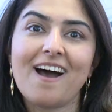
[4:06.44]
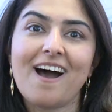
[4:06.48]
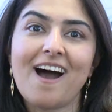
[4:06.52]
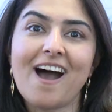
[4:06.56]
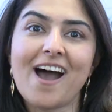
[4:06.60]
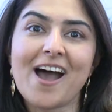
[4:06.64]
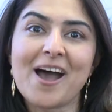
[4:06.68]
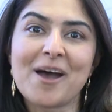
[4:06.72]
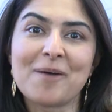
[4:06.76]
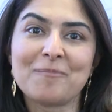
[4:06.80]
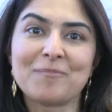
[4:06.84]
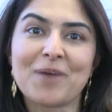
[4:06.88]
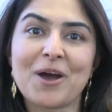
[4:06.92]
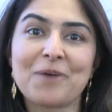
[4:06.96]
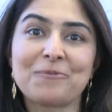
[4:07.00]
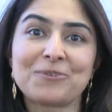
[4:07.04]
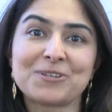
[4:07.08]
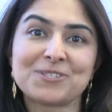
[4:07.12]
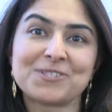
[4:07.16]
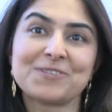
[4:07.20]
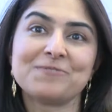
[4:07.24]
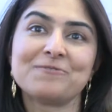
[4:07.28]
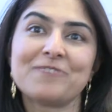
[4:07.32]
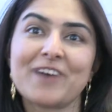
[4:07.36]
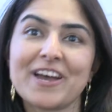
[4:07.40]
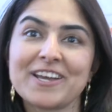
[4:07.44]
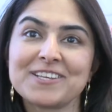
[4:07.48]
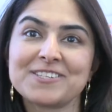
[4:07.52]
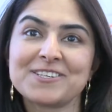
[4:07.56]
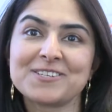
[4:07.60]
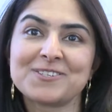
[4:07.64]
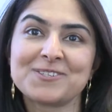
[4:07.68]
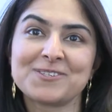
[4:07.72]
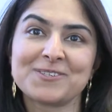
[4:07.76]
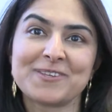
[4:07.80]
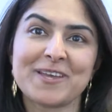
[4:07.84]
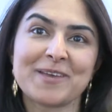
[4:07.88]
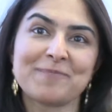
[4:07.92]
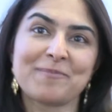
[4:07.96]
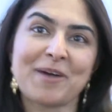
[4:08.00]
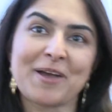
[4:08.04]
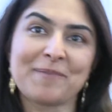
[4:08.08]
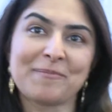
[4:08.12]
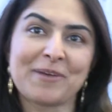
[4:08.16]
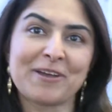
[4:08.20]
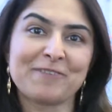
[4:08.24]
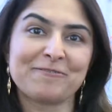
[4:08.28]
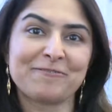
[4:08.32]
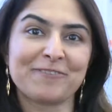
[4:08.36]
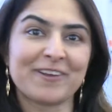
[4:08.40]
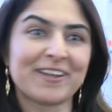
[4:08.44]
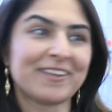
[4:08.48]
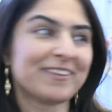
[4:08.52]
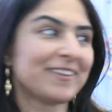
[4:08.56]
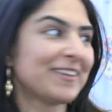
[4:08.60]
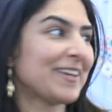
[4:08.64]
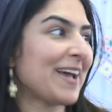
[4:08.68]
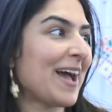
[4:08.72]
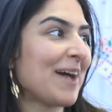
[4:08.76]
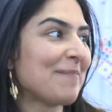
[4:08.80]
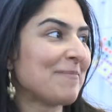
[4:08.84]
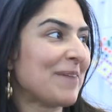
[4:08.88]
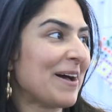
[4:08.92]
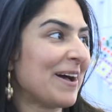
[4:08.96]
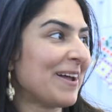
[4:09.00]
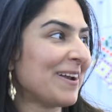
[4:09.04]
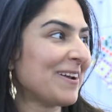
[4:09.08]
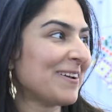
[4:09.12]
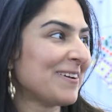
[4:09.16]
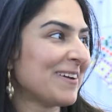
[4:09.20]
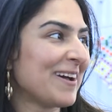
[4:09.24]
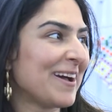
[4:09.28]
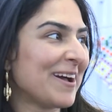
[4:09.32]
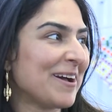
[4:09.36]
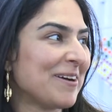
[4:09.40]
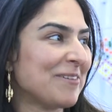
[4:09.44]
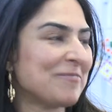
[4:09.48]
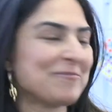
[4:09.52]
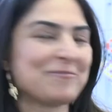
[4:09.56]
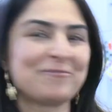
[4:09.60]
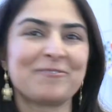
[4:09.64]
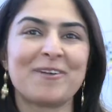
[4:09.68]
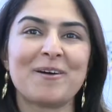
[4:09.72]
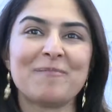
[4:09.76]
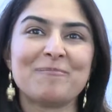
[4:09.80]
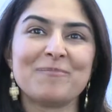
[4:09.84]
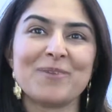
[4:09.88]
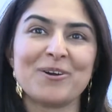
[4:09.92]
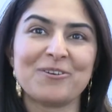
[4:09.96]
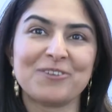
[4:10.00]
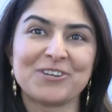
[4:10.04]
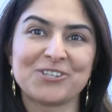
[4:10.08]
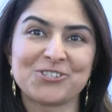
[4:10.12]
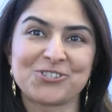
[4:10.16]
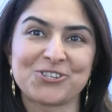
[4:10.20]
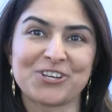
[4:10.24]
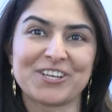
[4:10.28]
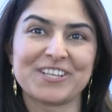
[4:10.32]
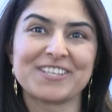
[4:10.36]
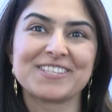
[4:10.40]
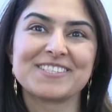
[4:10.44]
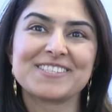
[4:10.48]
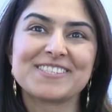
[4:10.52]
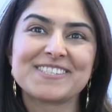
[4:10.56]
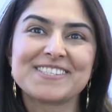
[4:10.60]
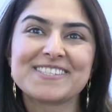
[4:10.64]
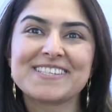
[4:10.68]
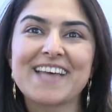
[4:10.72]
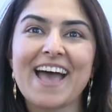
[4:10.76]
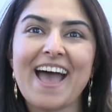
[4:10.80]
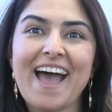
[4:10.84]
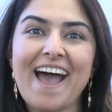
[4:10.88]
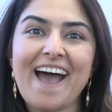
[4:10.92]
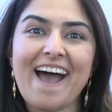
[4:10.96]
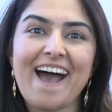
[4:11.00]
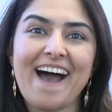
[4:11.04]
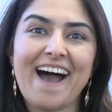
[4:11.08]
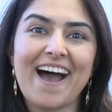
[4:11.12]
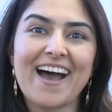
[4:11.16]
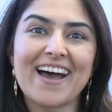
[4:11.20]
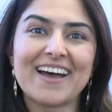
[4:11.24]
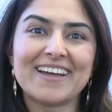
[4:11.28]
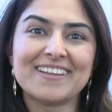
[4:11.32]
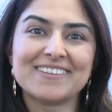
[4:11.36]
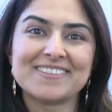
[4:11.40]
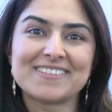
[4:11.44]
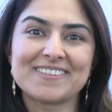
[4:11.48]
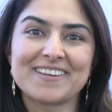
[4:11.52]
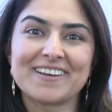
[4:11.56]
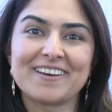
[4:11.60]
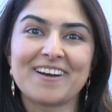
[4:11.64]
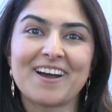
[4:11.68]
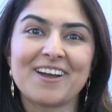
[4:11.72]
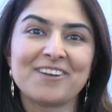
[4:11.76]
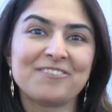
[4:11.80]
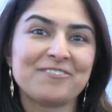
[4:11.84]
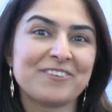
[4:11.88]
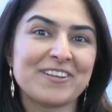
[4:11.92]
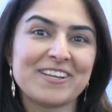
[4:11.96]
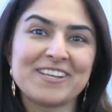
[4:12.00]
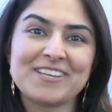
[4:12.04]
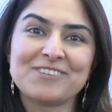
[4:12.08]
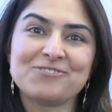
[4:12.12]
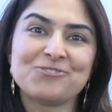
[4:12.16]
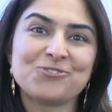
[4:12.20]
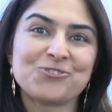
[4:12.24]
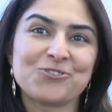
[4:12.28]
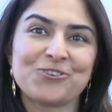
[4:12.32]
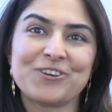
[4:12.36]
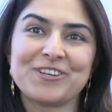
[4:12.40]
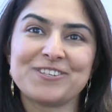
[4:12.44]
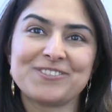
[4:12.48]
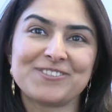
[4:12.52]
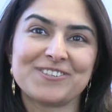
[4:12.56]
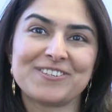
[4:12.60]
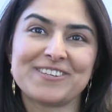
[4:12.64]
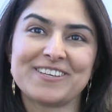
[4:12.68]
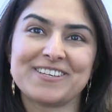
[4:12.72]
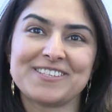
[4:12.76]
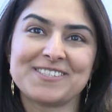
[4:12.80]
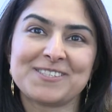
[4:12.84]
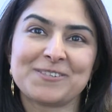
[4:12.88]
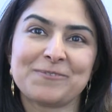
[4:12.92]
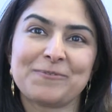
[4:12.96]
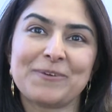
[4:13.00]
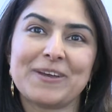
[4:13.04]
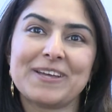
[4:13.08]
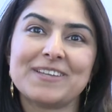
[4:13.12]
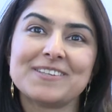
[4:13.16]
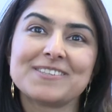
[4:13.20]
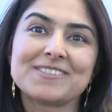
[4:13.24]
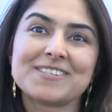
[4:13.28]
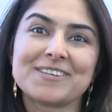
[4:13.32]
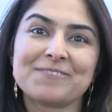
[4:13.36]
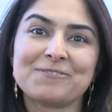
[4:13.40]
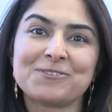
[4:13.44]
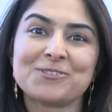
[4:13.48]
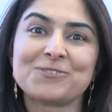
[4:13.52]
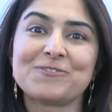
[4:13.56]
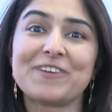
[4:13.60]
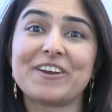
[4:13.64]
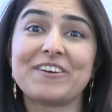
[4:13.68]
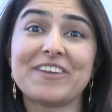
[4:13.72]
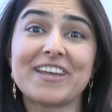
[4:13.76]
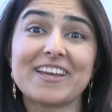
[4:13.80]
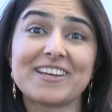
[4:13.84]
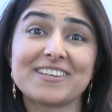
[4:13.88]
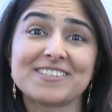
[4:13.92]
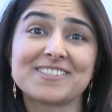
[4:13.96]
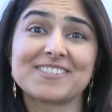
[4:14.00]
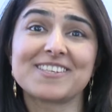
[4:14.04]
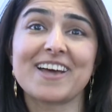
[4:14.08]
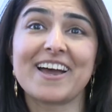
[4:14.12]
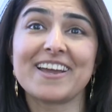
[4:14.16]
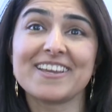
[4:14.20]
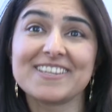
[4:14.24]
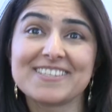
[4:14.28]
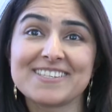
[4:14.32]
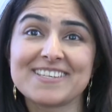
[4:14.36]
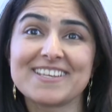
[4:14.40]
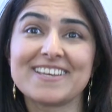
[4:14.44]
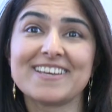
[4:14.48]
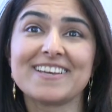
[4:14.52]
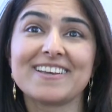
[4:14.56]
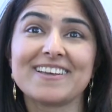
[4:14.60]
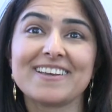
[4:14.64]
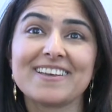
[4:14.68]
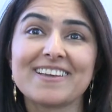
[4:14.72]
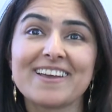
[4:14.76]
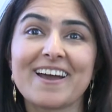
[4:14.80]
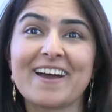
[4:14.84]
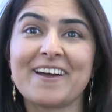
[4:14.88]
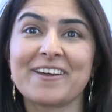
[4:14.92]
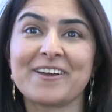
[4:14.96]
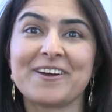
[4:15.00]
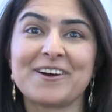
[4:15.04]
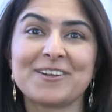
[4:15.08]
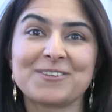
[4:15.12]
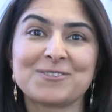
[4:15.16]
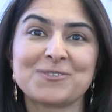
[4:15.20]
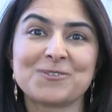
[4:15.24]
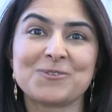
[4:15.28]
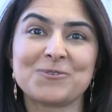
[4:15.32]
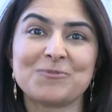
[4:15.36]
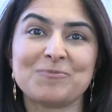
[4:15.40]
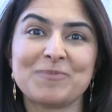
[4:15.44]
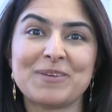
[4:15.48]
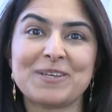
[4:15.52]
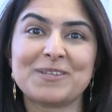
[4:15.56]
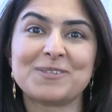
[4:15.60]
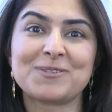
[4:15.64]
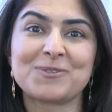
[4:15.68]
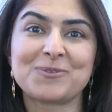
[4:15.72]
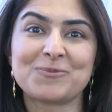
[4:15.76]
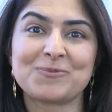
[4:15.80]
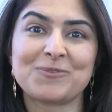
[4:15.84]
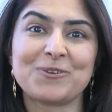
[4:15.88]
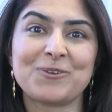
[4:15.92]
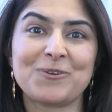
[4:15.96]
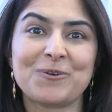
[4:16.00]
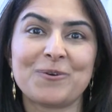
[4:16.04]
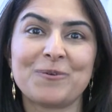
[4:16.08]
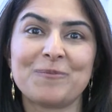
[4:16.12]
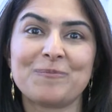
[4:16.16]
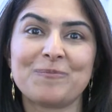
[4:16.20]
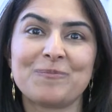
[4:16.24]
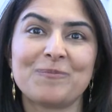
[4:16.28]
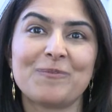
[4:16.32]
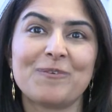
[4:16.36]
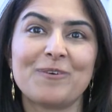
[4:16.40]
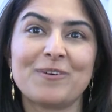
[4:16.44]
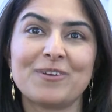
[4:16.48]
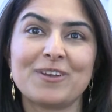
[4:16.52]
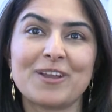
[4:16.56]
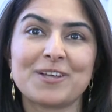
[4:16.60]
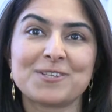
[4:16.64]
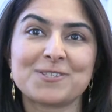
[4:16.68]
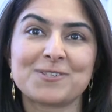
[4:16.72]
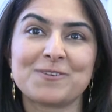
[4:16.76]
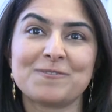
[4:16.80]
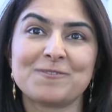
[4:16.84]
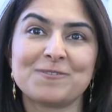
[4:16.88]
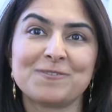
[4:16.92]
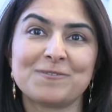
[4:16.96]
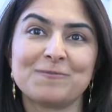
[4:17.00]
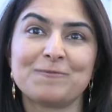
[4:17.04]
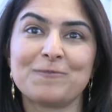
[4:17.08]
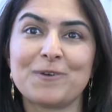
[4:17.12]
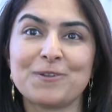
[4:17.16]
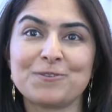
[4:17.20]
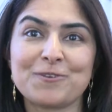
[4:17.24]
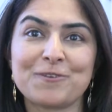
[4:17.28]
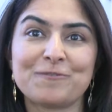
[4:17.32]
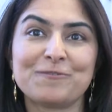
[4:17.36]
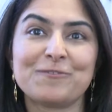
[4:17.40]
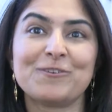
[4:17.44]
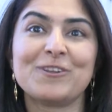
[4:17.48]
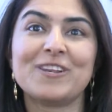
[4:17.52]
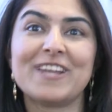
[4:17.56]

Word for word: Um, I was invited today by my friend Kamal uh, from Mauritius and uh, I really enjoyed today's event. It was very exciting. I got to meet you know, lots of wonderful